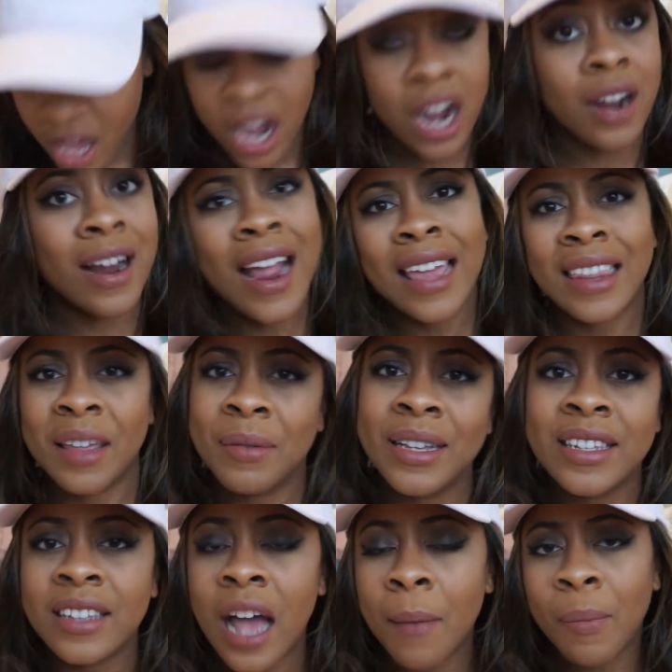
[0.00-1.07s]
All right, let me
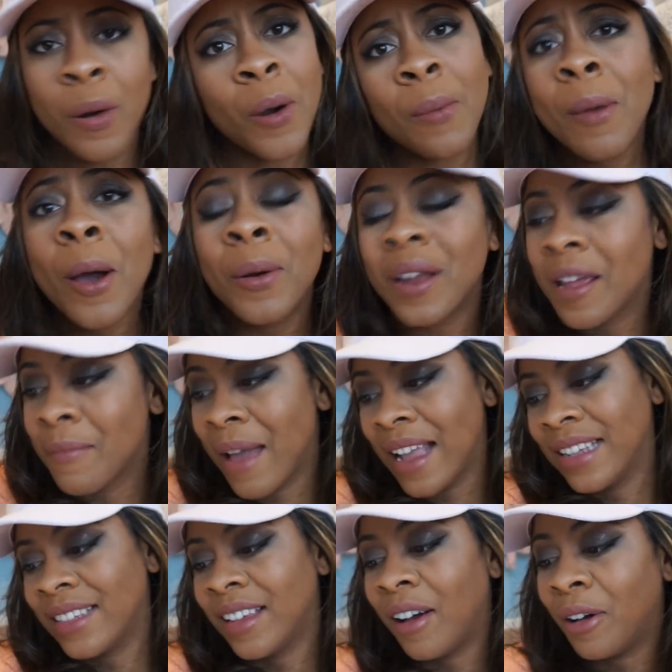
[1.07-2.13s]
stop promoting
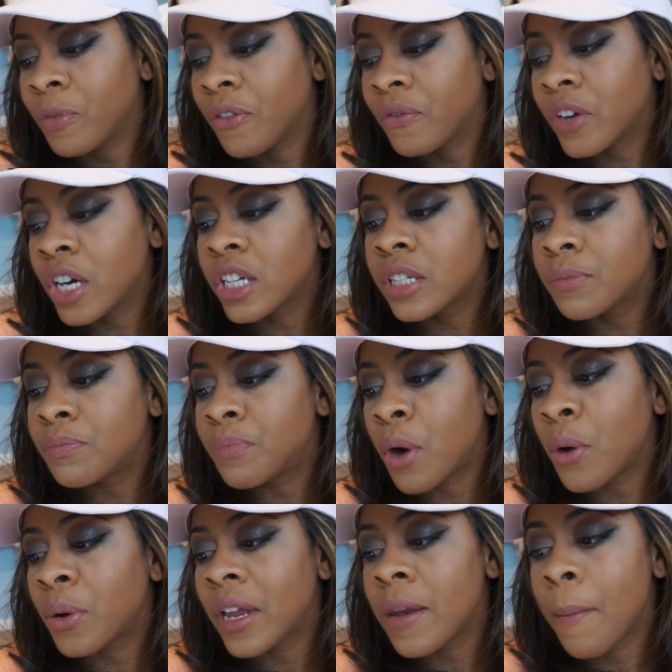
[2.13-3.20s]
myself. First,
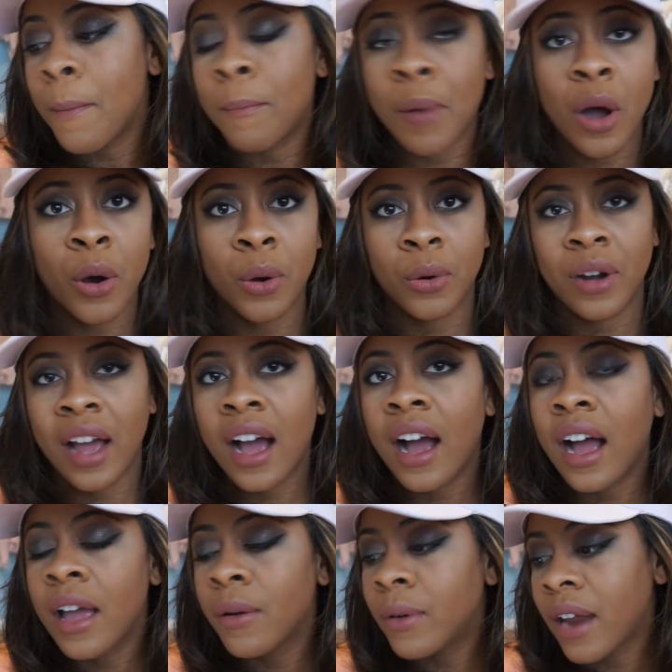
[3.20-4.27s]
broken bone.
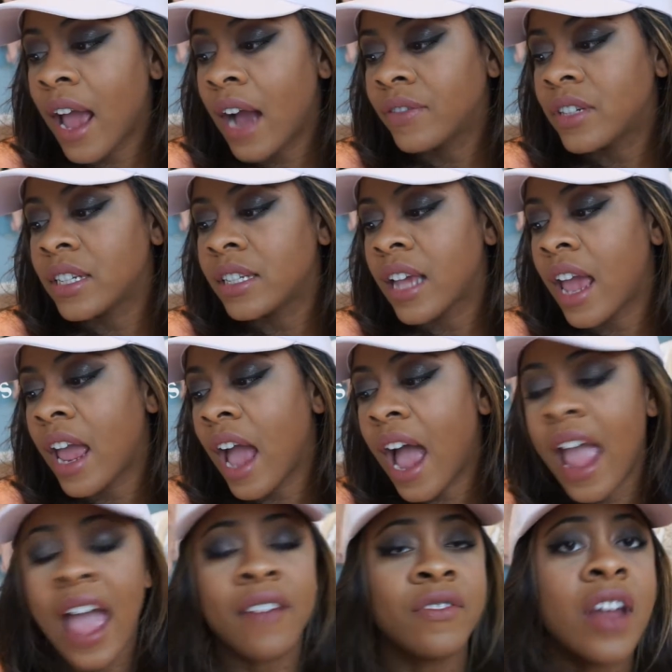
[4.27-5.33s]
I would have to say
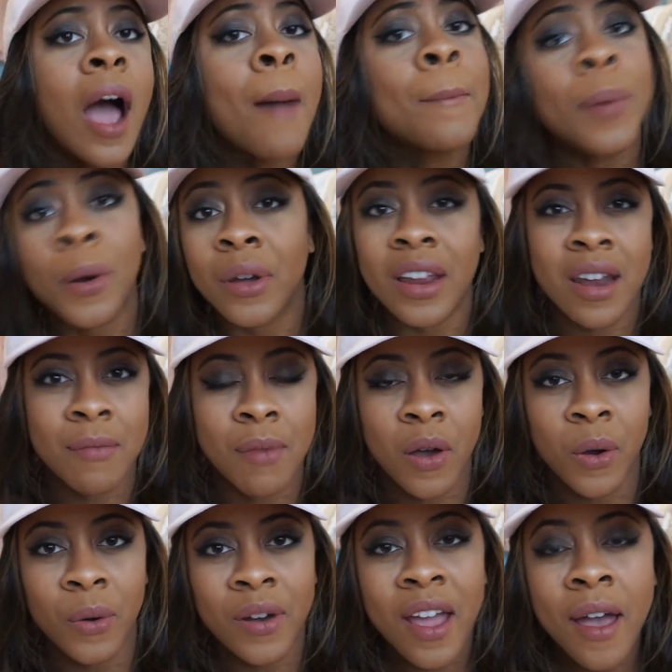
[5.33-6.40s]
I have not broken a
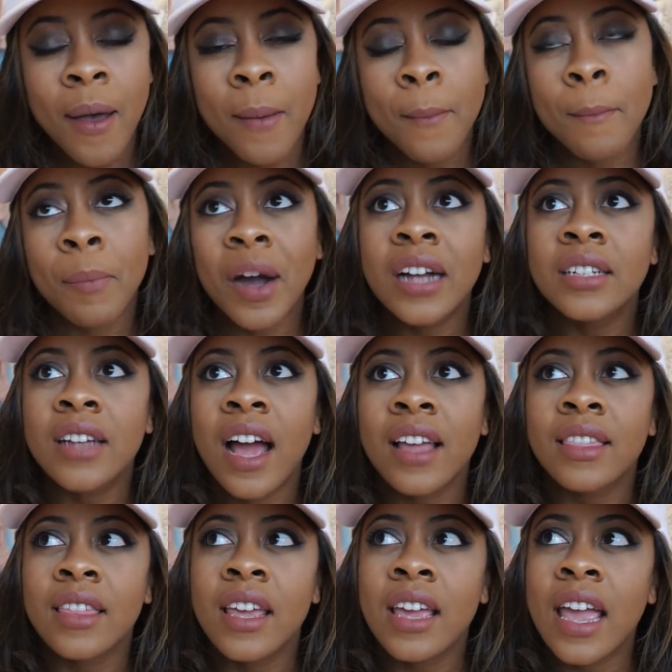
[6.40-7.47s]
bone, but
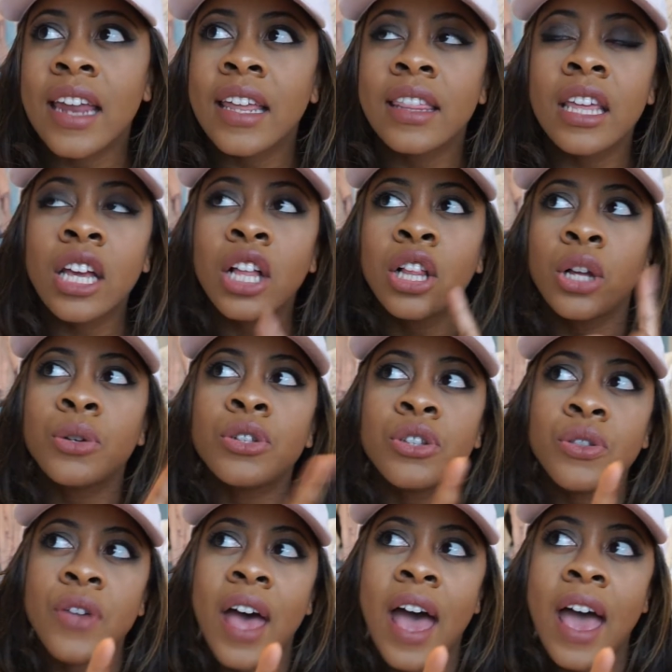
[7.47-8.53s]
I think anything close
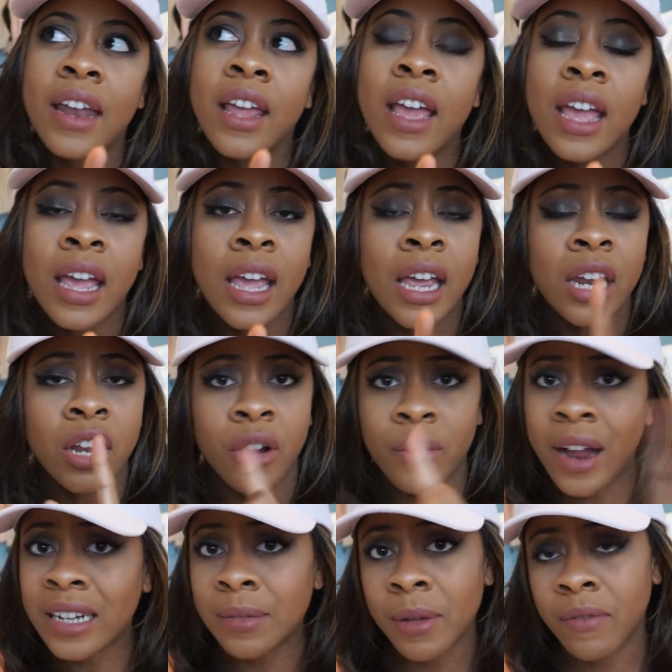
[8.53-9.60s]
to that, and
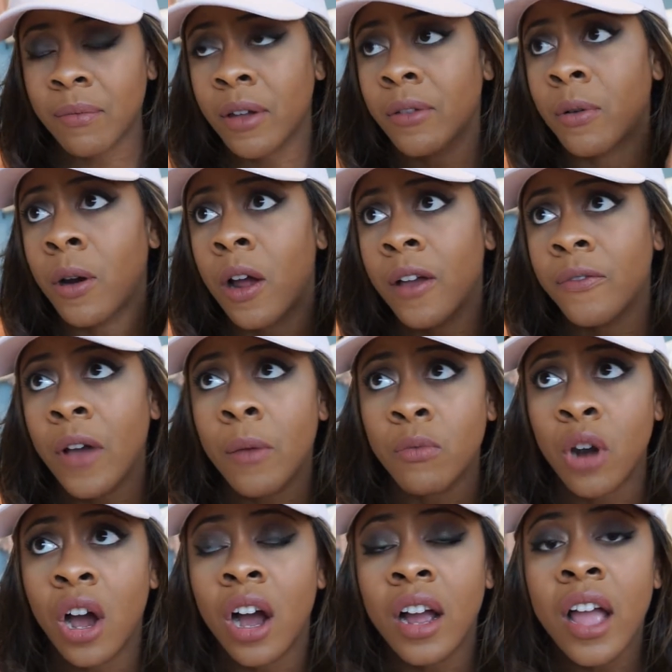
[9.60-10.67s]
correct me if
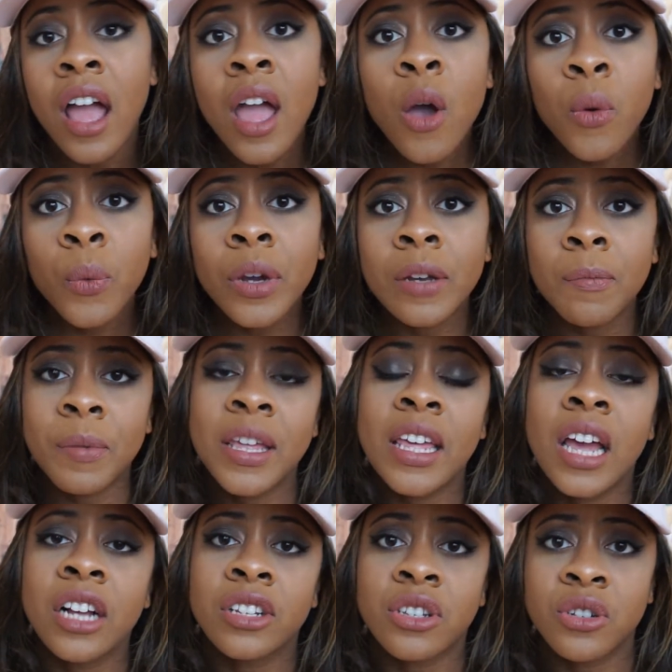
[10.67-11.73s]
I'm wrong, would
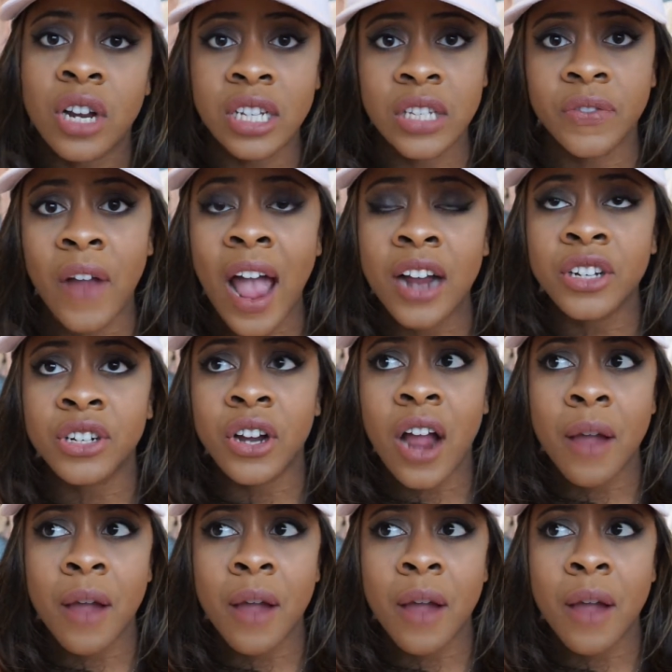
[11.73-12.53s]
be a stress fracture.